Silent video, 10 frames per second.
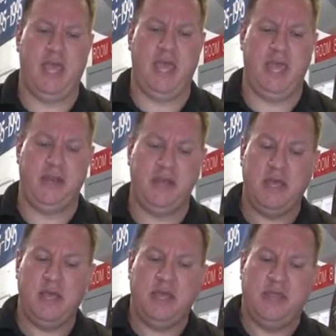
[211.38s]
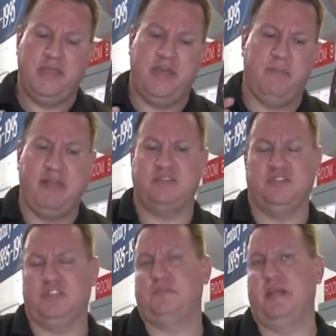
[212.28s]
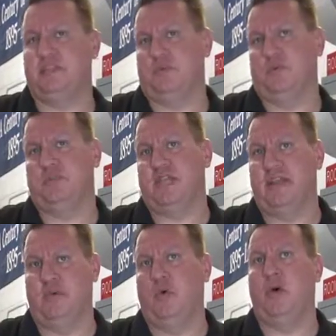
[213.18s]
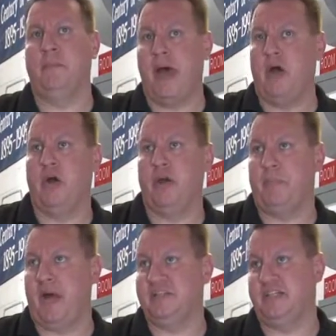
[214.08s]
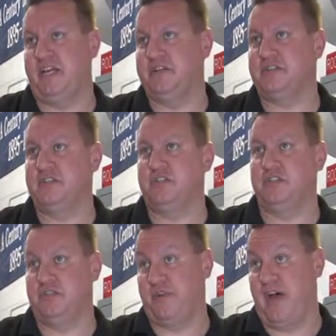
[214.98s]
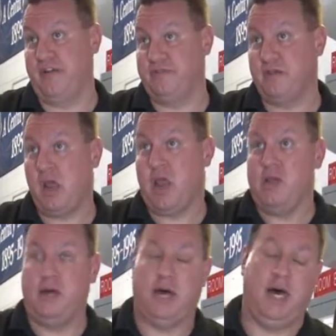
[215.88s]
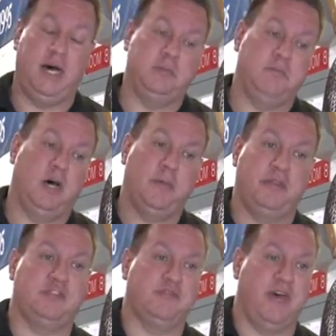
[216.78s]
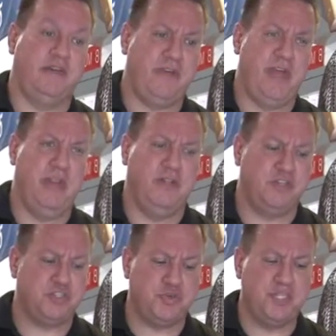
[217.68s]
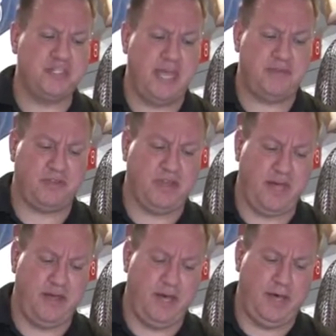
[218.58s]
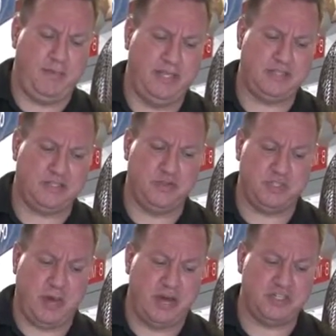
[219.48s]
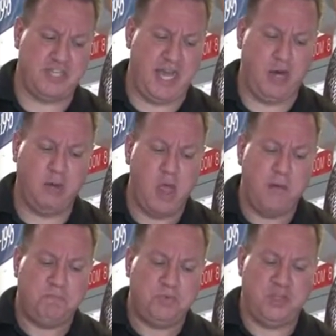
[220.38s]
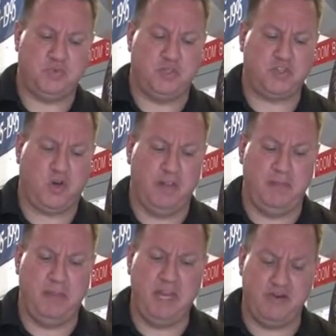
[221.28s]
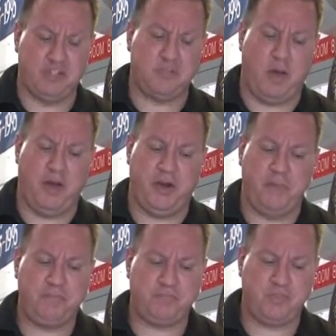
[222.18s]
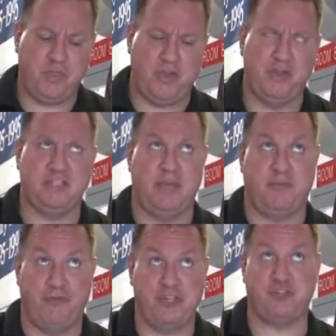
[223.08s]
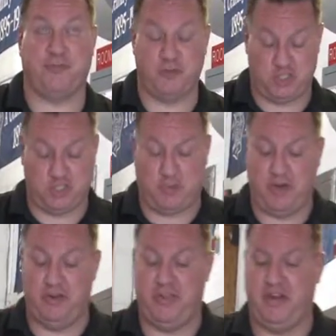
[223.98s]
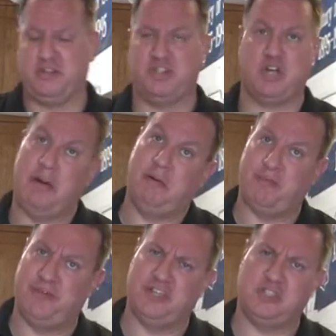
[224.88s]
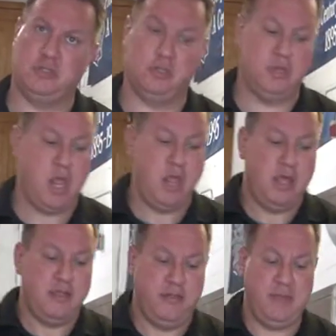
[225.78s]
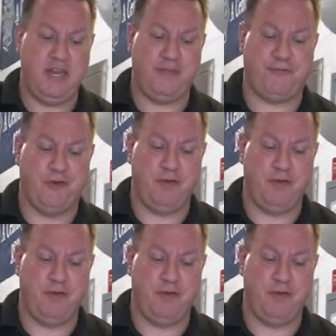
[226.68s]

and they basically said it will empower bystanders to survive, help others survive. And there's 3 types of basically responders now. There's what's called an immediate responder. There is a professional first responder, and then there's a trauma professional. The immediate